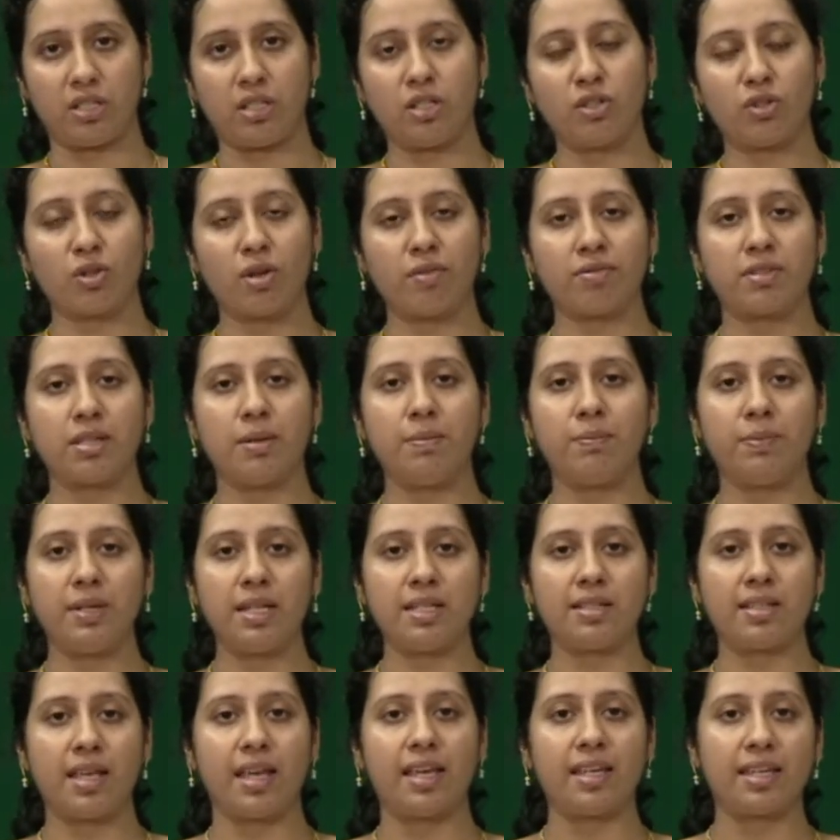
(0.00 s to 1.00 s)
Instead of
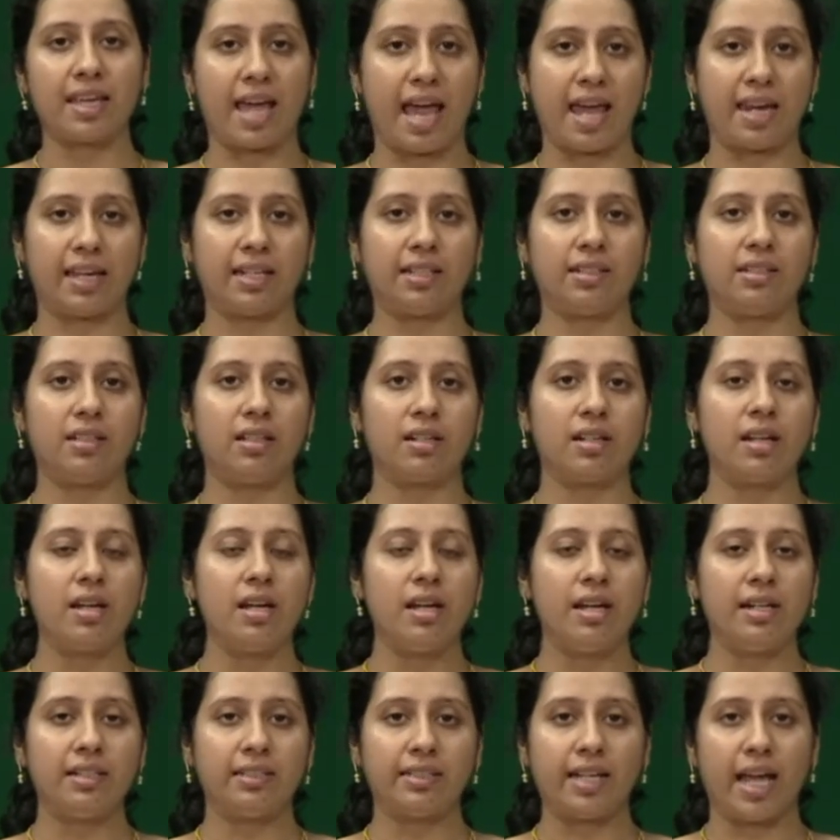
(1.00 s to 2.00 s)
simply saying character
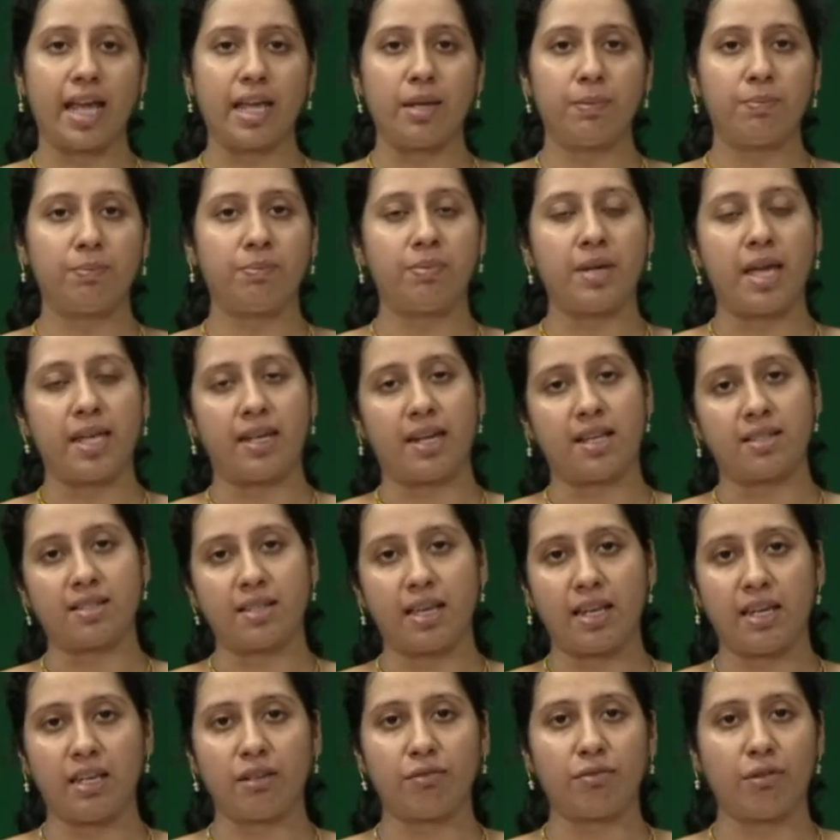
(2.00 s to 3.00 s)
type and
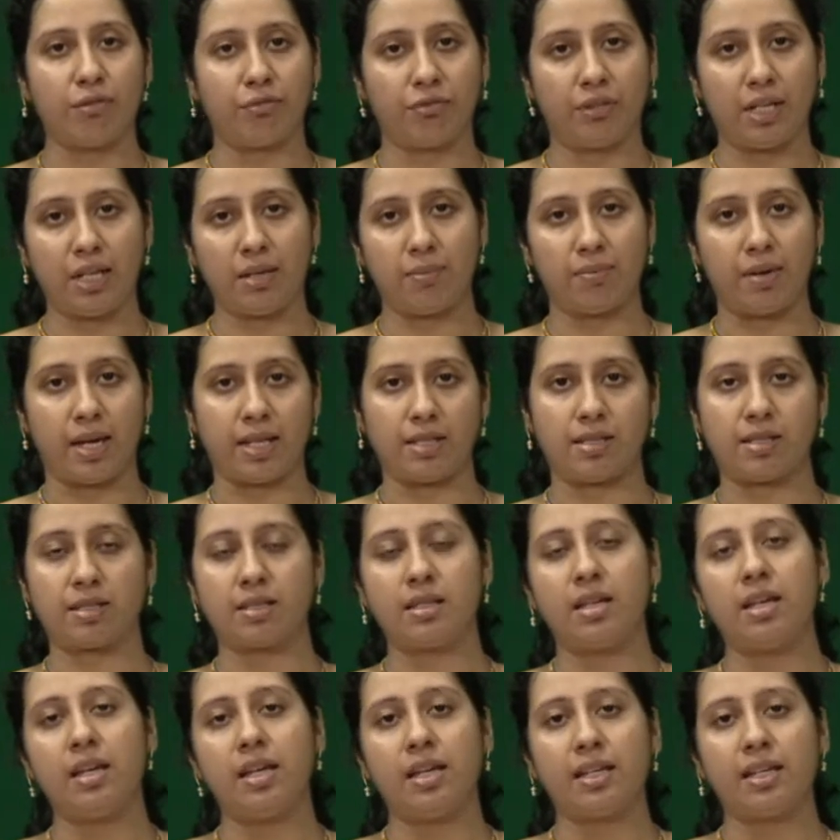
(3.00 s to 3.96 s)
assigning 15 bytes,